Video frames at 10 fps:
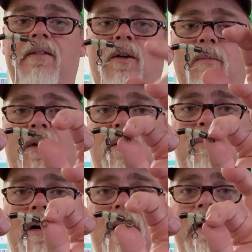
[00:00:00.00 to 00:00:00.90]
is going to be your
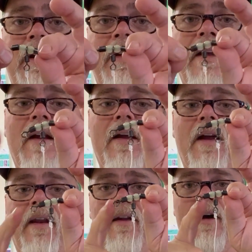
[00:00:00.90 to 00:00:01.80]
braid,
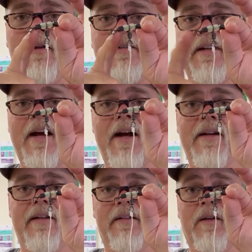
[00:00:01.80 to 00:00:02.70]
and the other
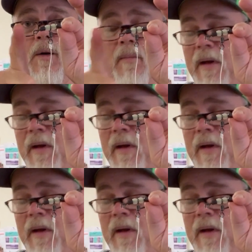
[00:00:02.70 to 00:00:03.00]
side is going to